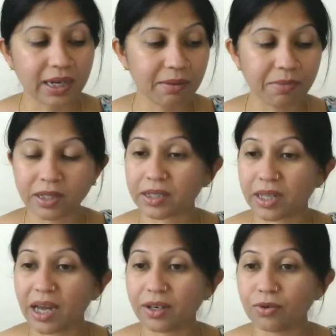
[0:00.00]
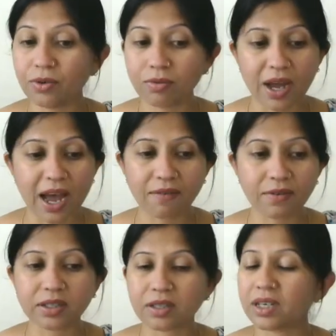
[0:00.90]
means that you have
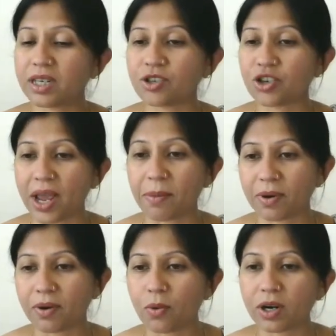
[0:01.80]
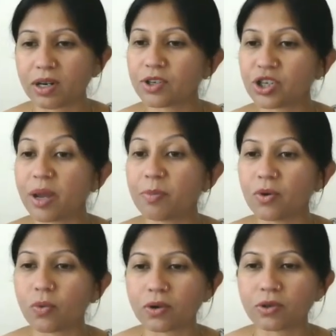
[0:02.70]
a certain shape, whatever shape you
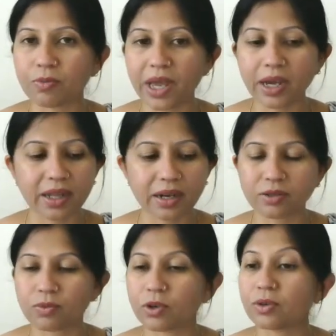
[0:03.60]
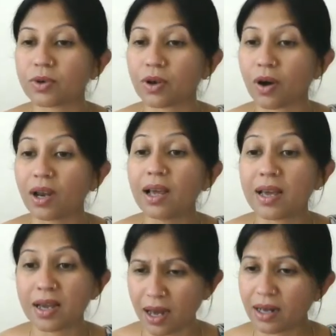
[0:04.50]
want to make, that is what you will call
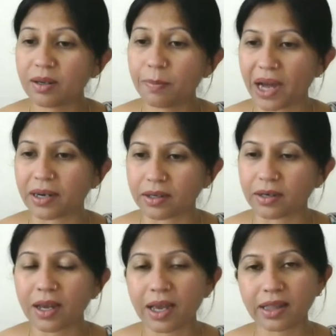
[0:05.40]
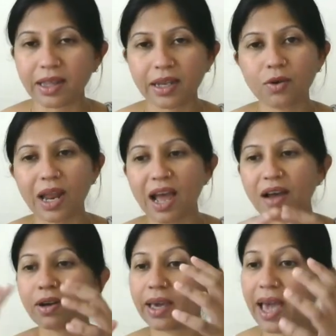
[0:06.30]
as a pattern. And then you will have
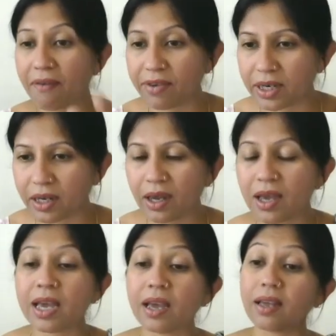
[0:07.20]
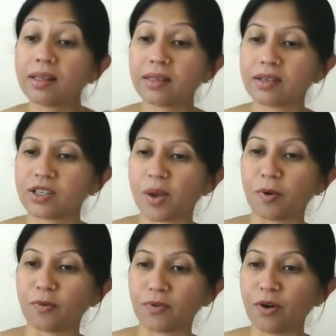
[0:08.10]
a cavity in the shape
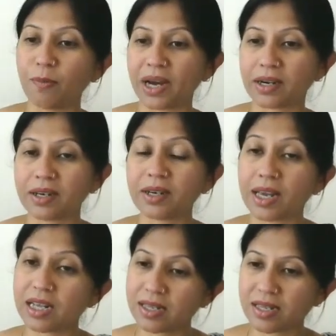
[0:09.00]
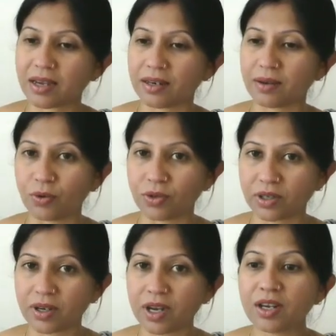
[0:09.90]
of your pattern inside a mold.
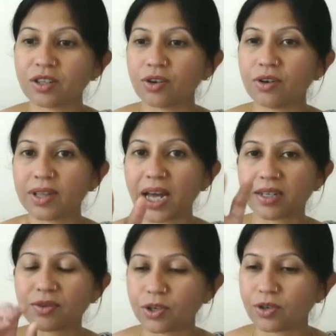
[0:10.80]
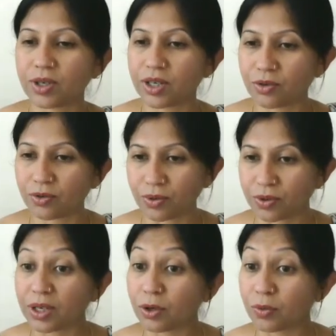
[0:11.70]
So that is what you need to do. You
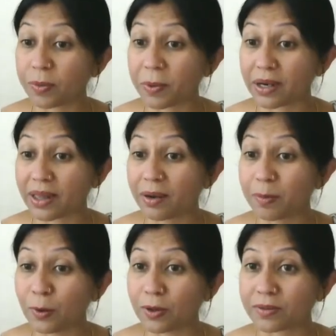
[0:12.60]
need to prepare that mold.